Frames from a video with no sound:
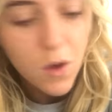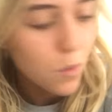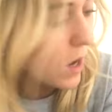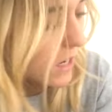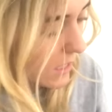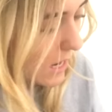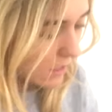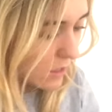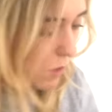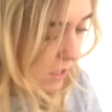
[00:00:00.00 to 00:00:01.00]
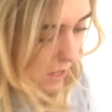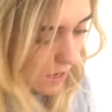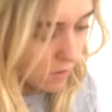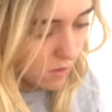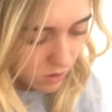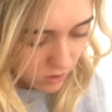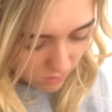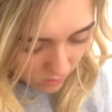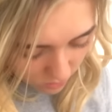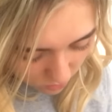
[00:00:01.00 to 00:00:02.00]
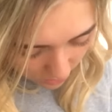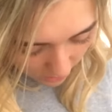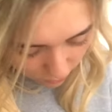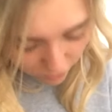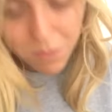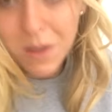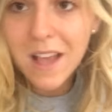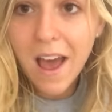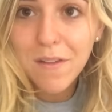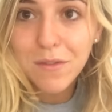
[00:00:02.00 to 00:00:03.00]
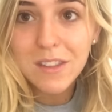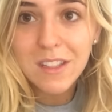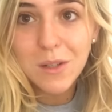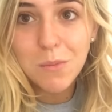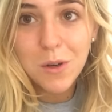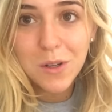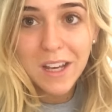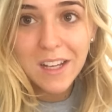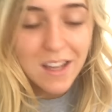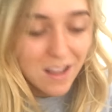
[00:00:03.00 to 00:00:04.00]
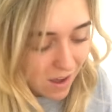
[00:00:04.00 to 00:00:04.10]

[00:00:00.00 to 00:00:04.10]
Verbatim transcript: What next, what next? Gosh, it's literally like Christmas every single morning.